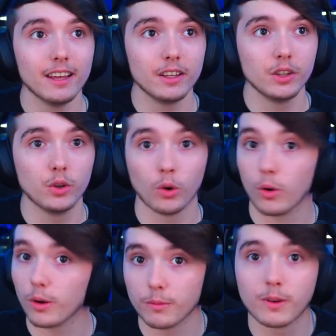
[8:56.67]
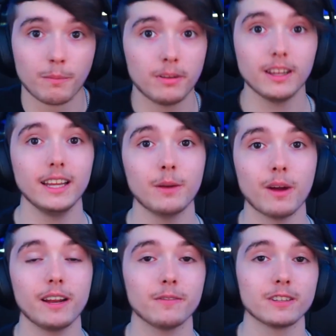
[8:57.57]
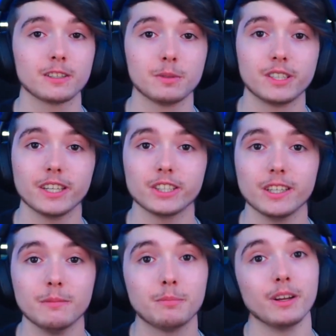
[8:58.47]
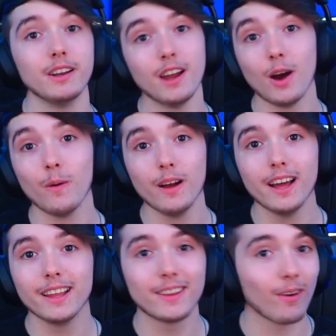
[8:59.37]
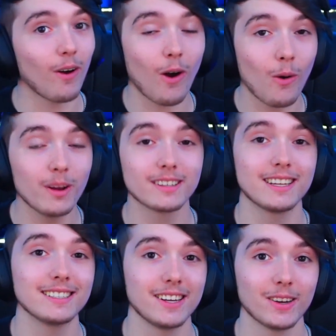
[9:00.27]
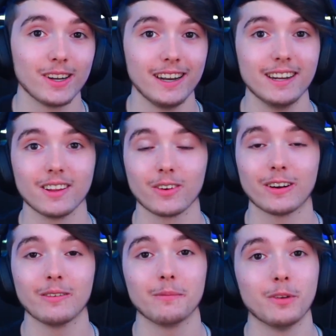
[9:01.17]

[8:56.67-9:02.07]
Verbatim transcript: you're completely ready for this position, but no, there are always things that you're going to need to learn no